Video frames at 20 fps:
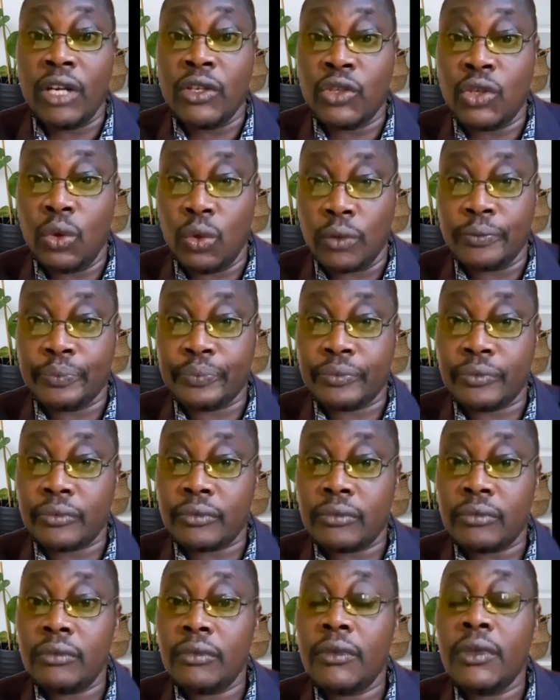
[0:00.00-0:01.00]
So
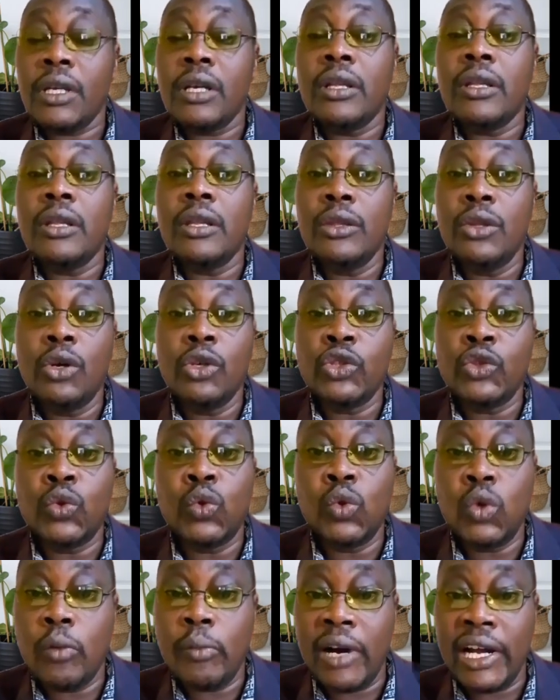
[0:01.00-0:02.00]
those
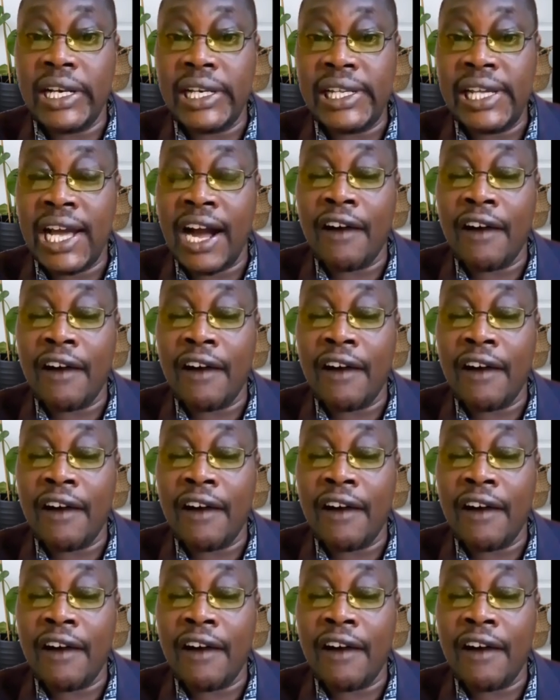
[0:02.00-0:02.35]
who normally